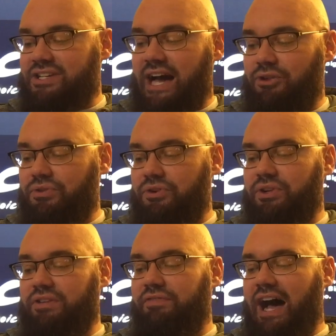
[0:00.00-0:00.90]

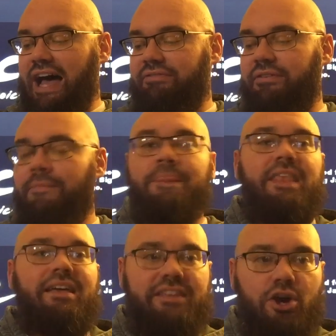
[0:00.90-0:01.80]
$1.35 and
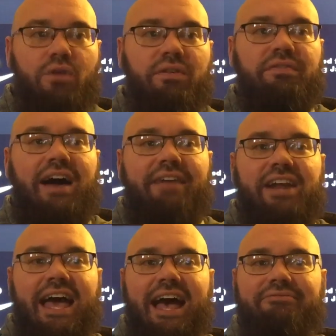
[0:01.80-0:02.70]
the over
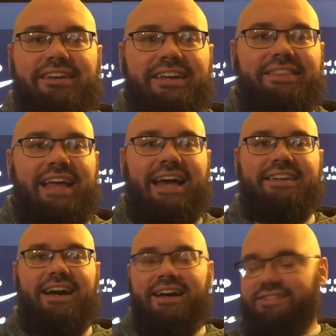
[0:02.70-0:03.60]
5.5 in that
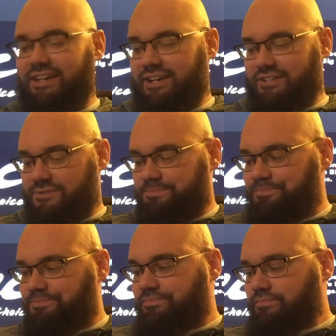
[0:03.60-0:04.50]
contest.
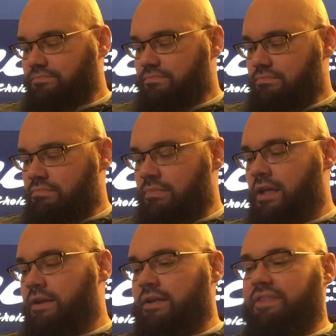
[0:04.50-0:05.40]

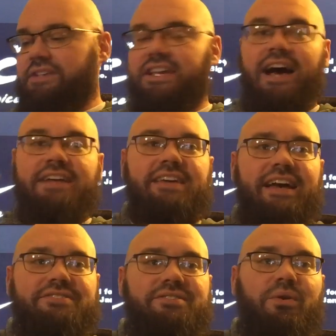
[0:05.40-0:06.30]
Next
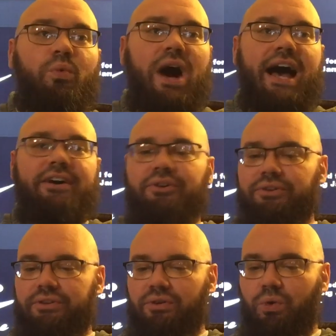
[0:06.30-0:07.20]
contest,
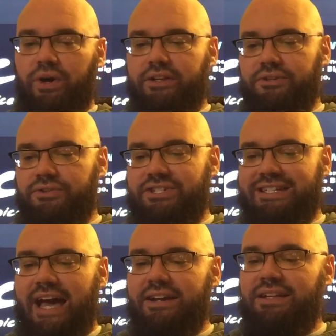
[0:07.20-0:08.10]
Wild Oilers,
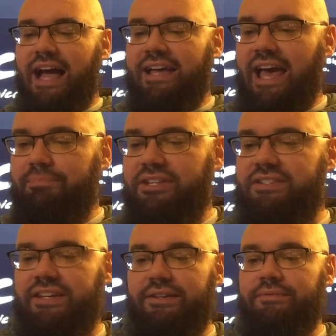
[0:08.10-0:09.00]
9 o'clock,
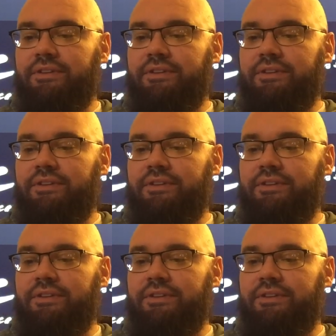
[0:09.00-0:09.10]
Edmonton.